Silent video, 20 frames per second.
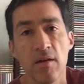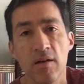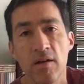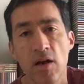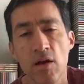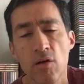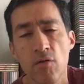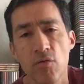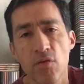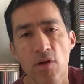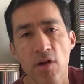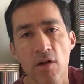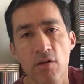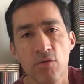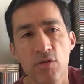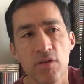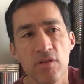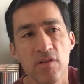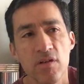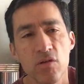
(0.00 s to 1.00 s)
Kind of a
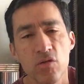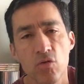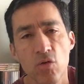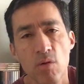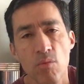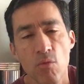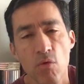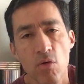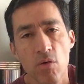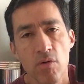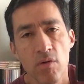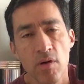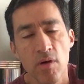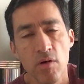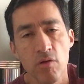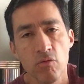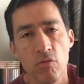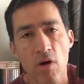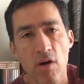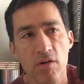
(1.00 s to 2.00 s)
return to a more
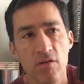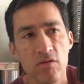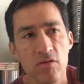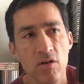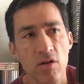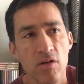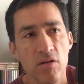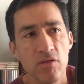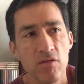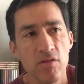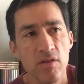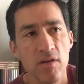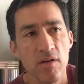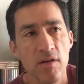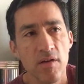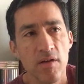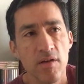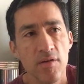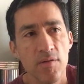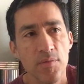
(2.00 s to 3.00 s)
rock songs.
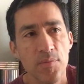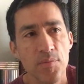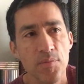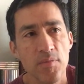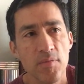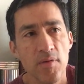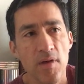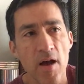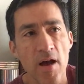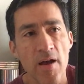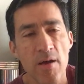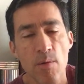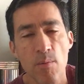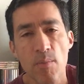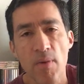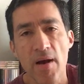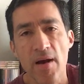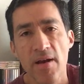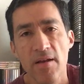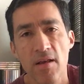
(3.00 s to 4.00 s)
I Am
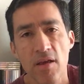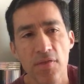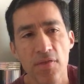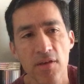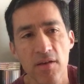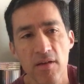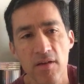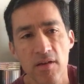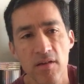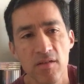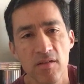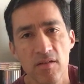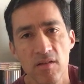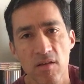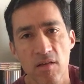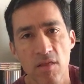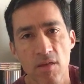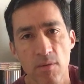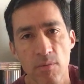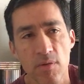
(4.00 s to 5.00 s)
Mine, I think it's
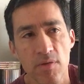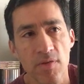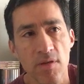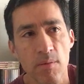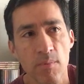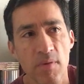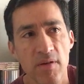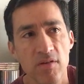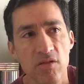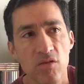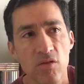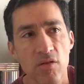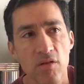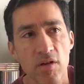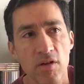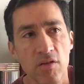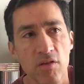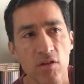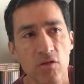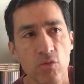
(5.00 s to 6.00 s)
their best song
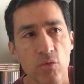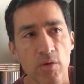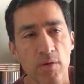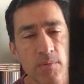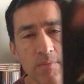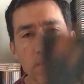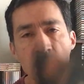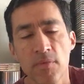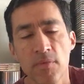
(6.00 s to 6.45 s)
in this one.